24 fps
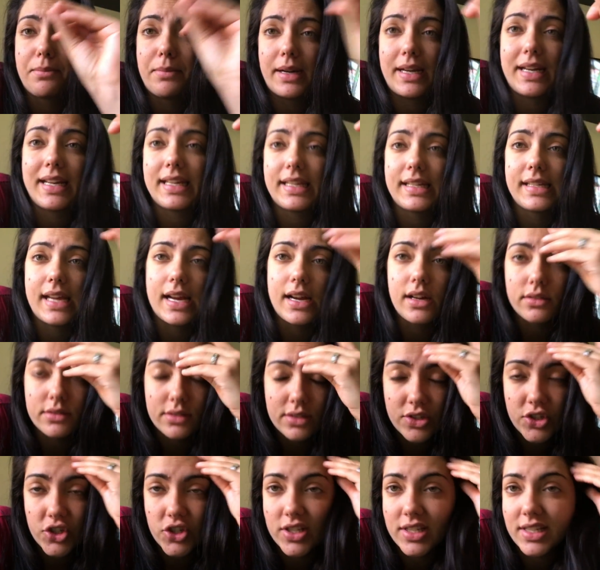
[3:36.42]
breaking out,
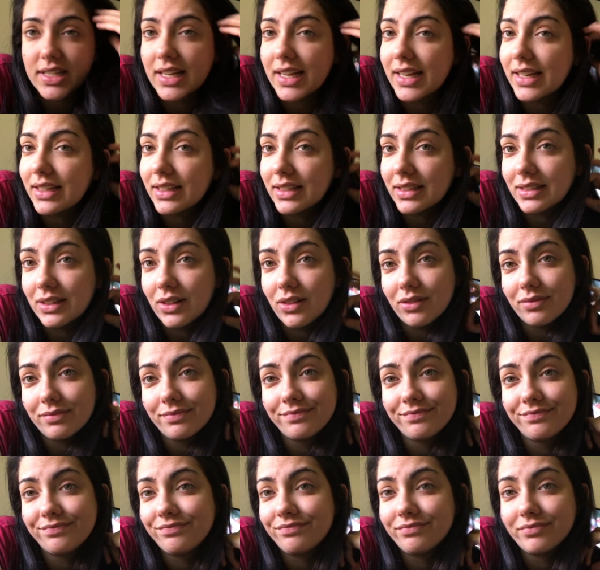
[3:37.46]
it's just like
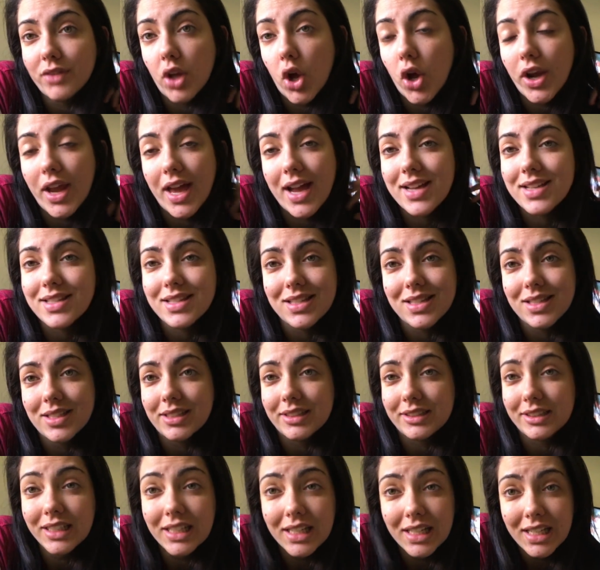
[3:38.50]
not nice,
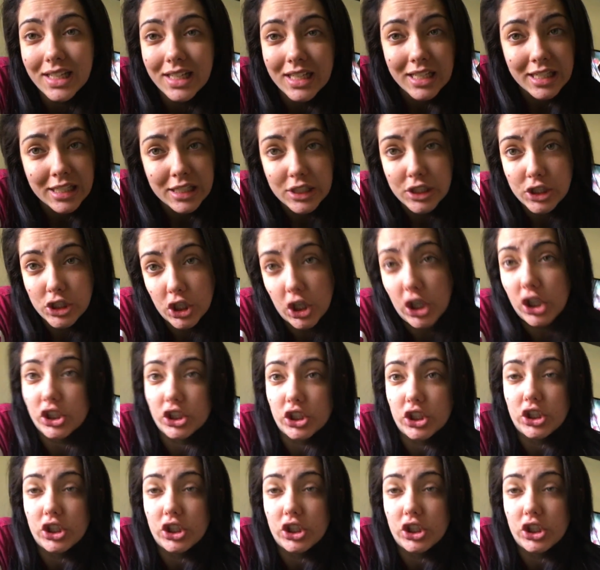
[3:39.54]
not